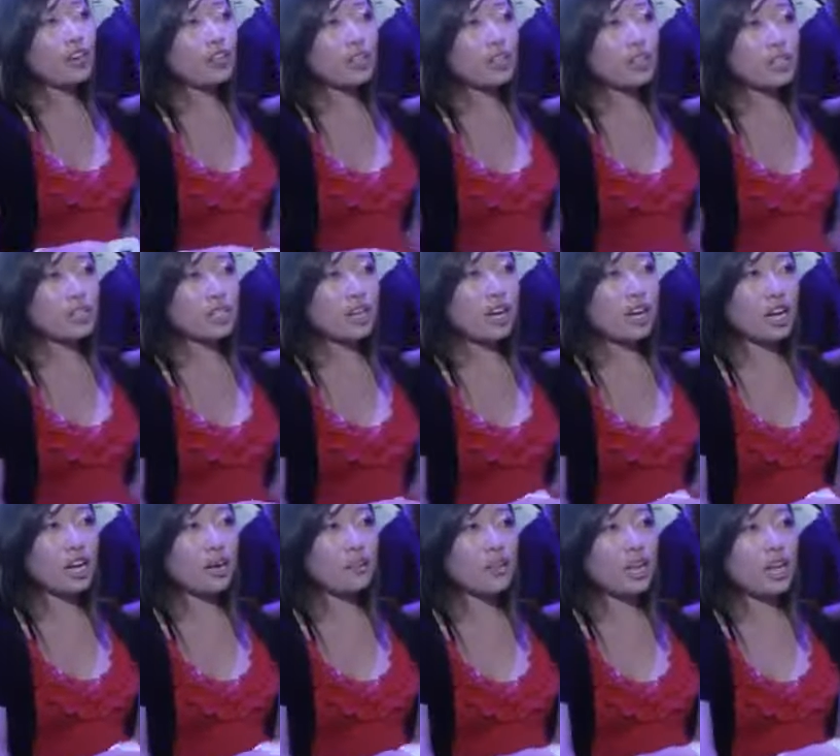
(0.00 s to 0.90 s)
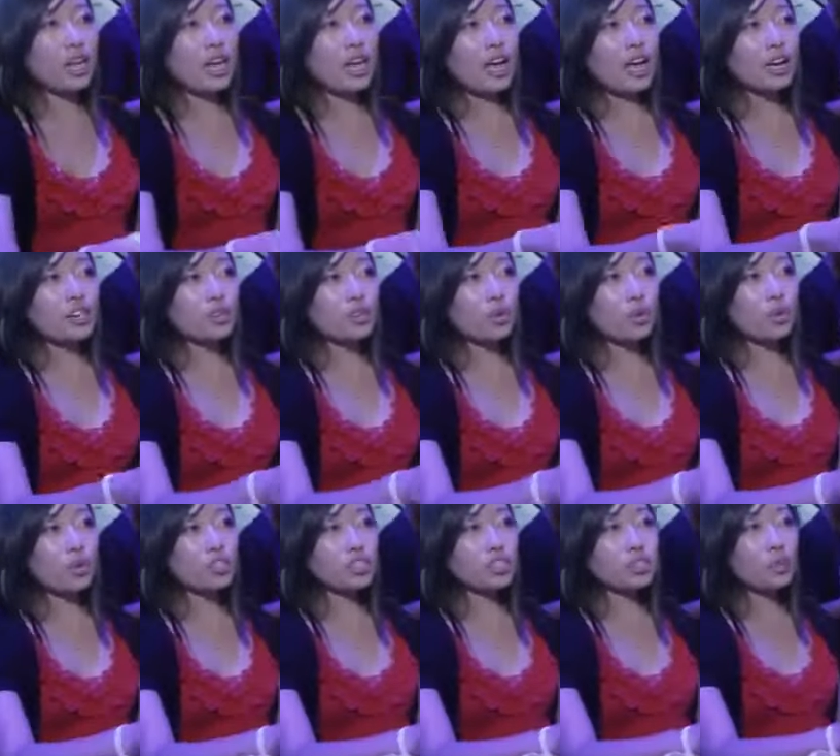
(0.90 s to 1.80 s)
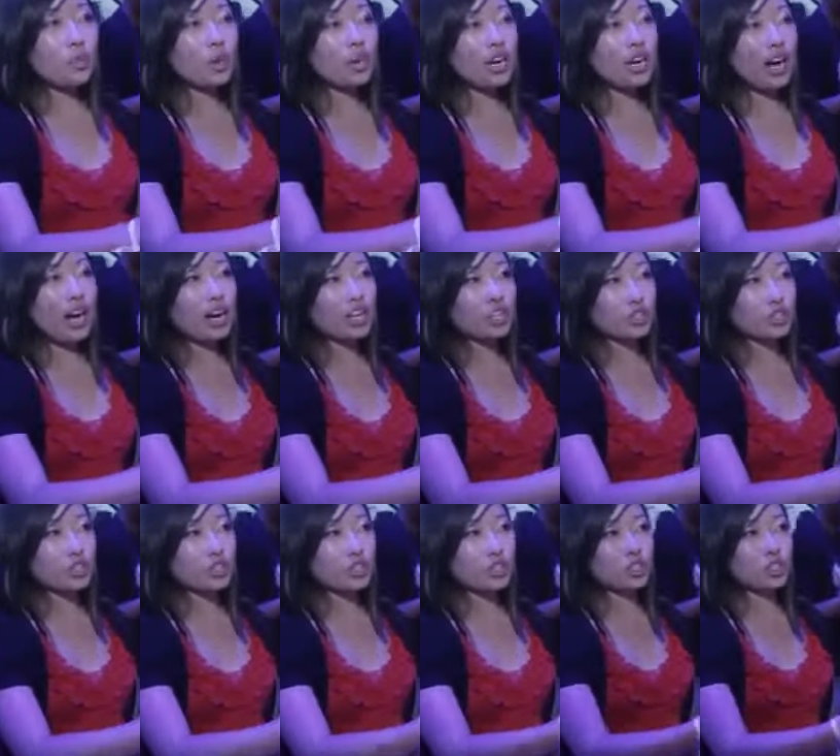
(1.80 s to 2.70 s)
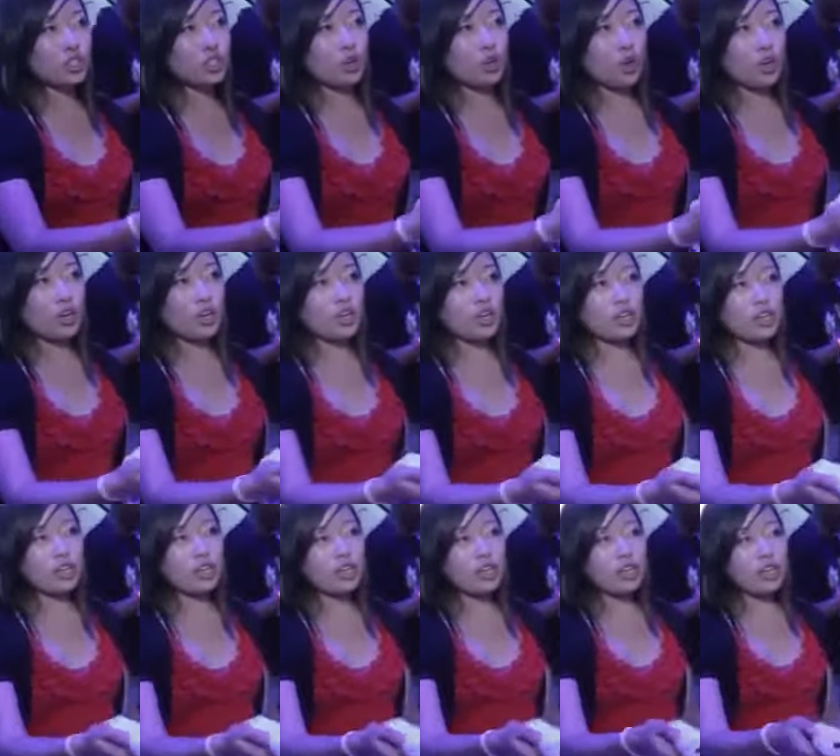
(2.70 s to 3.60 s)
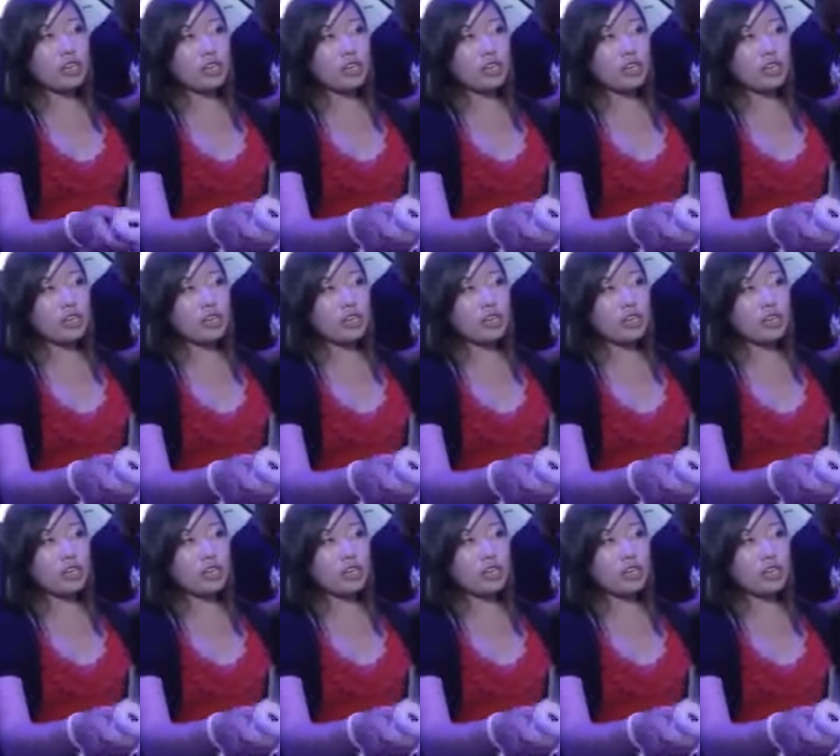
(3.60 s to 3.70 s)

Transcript: first time, has one-to-one -one action with his sword, making